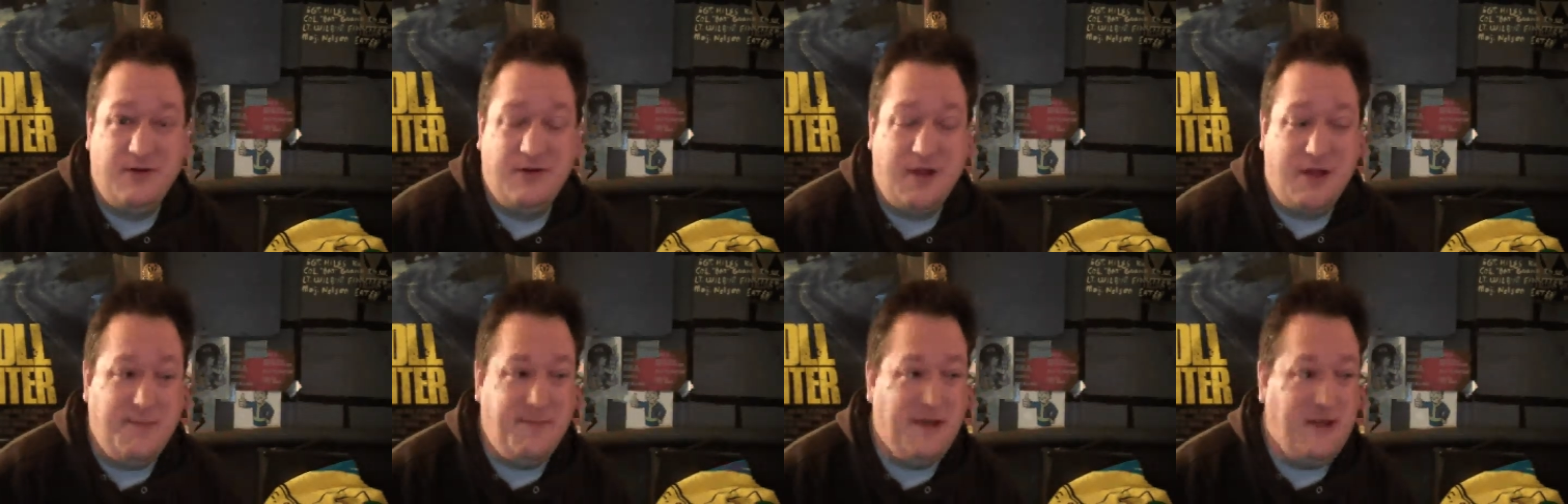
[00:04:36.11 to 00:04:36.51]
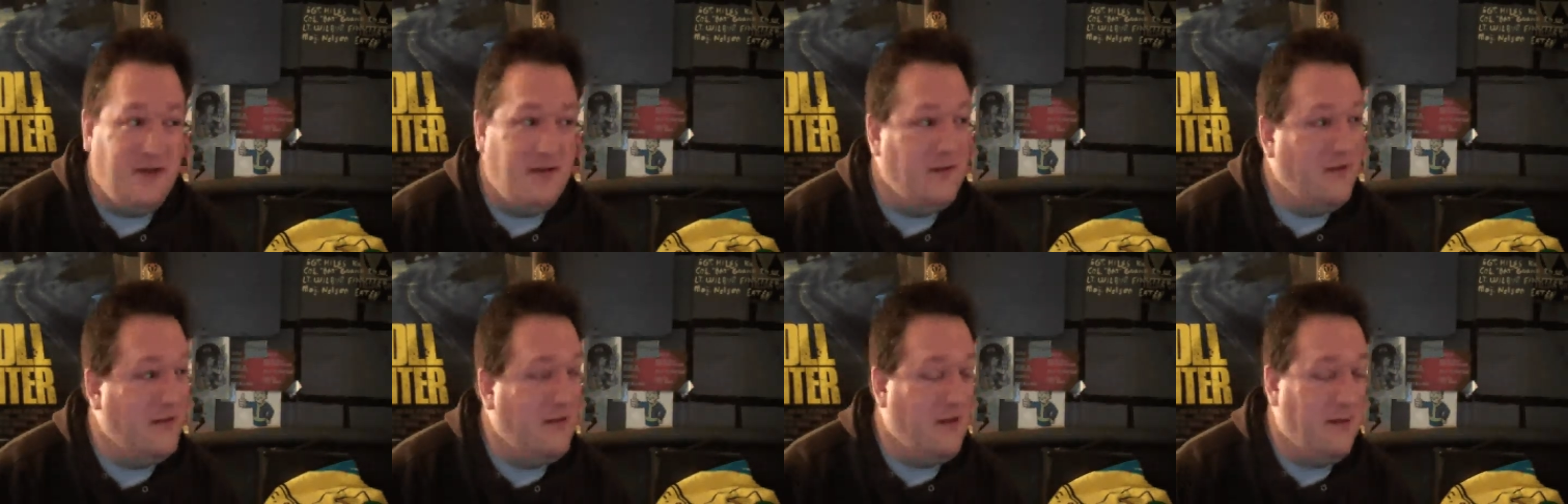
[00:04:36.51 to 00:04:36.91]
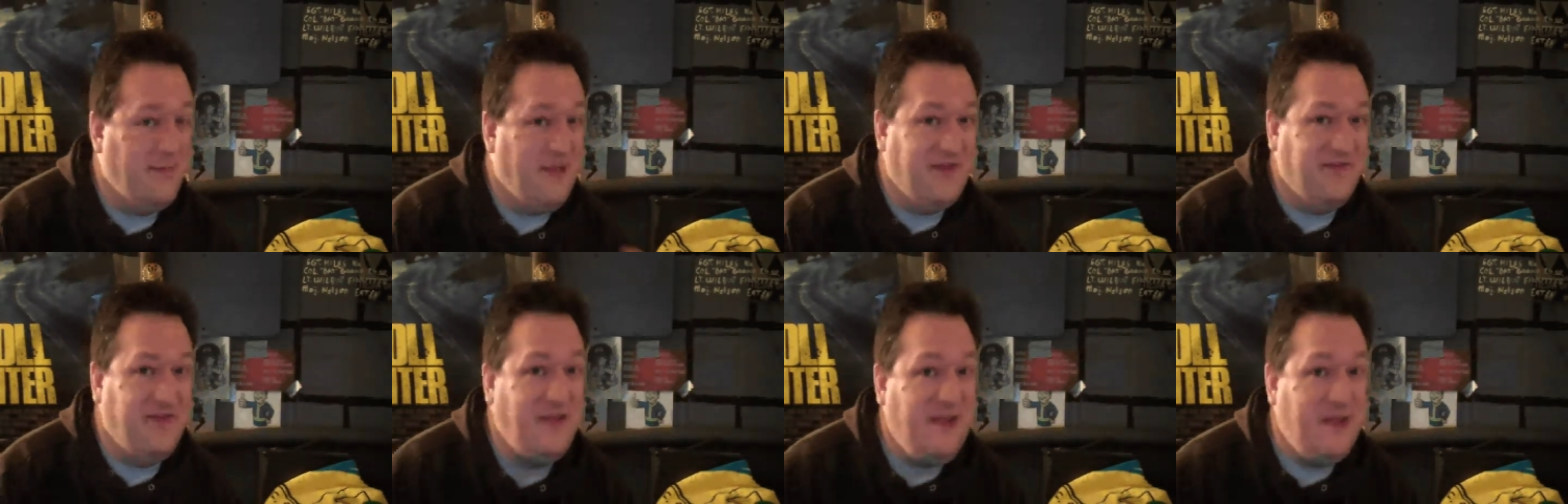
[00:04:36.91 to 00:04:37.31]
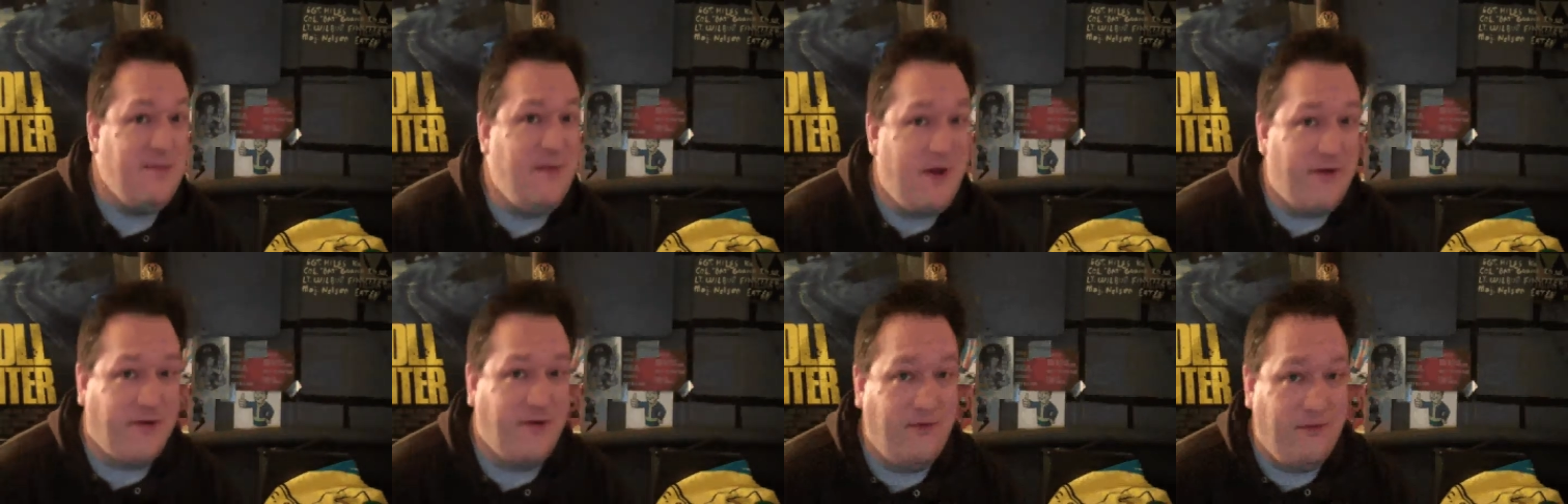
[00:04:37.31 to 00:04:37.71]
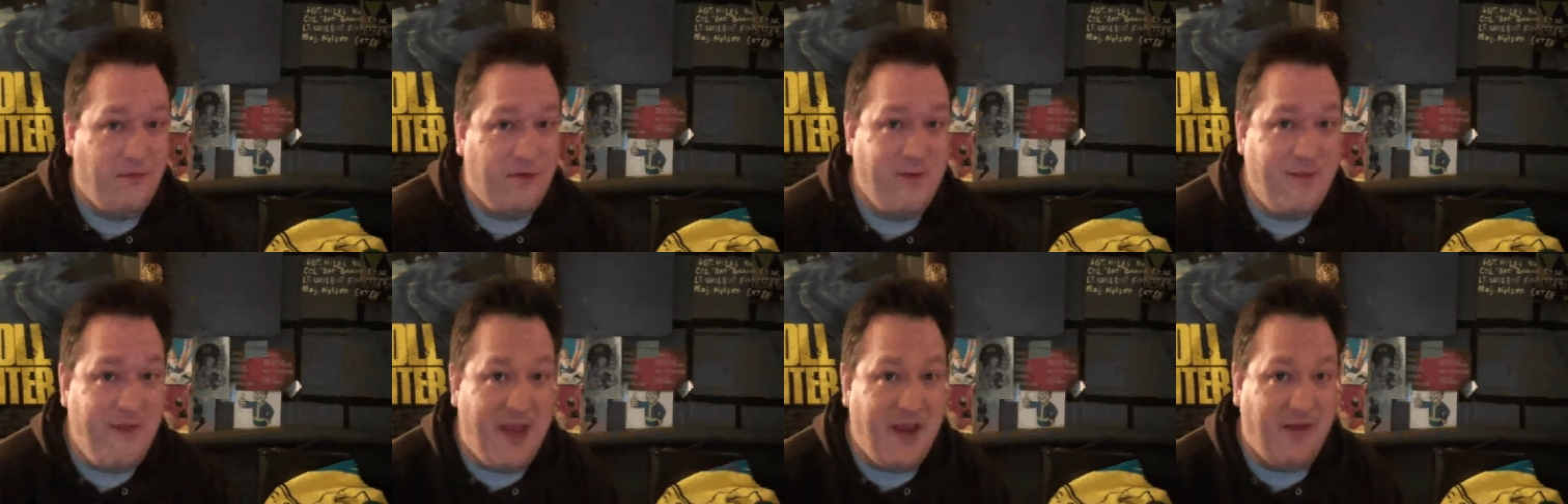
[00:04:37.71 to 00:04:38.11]
I mean, I'm not saying the American
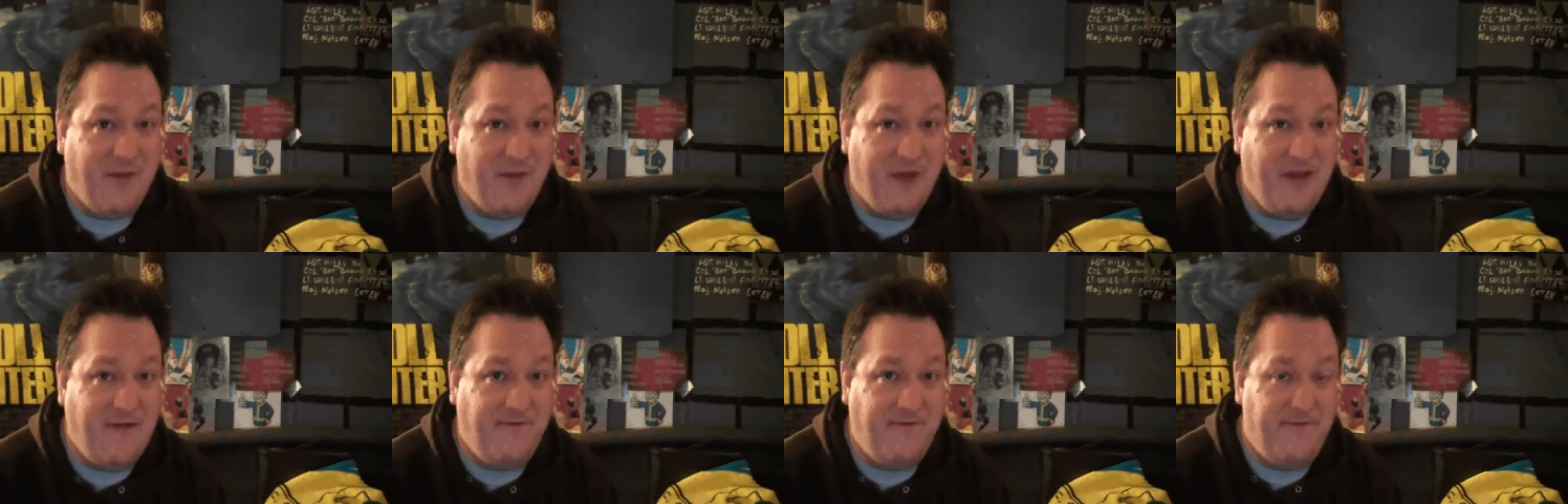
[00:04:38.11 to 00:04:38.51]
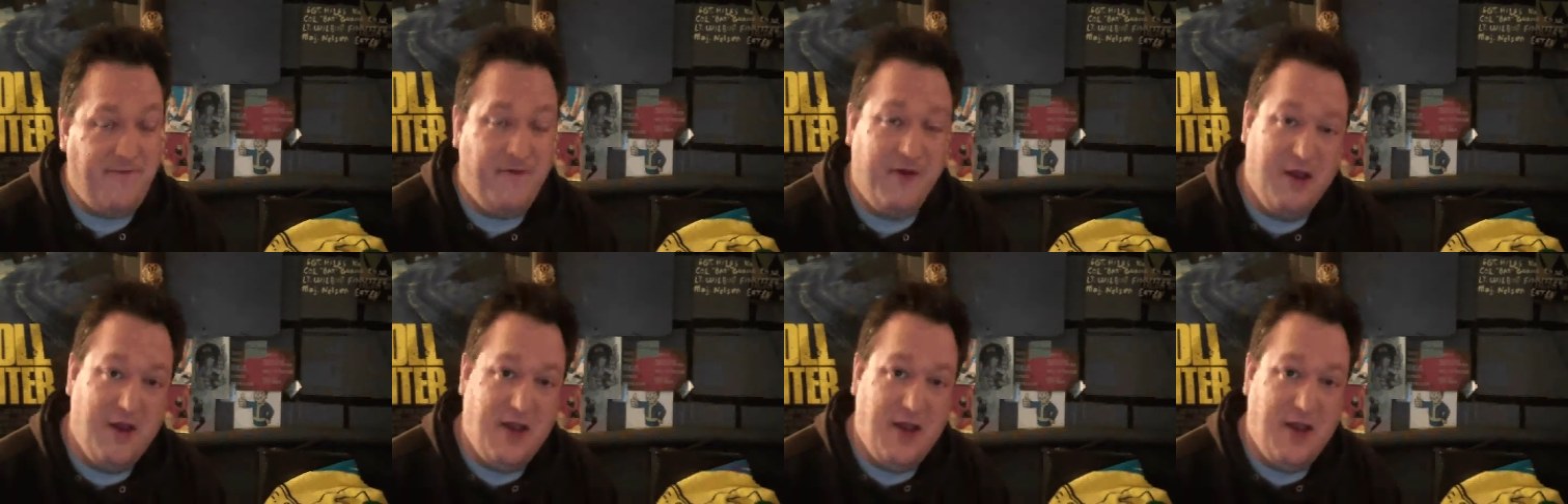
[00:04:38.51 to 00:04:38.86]
remake. If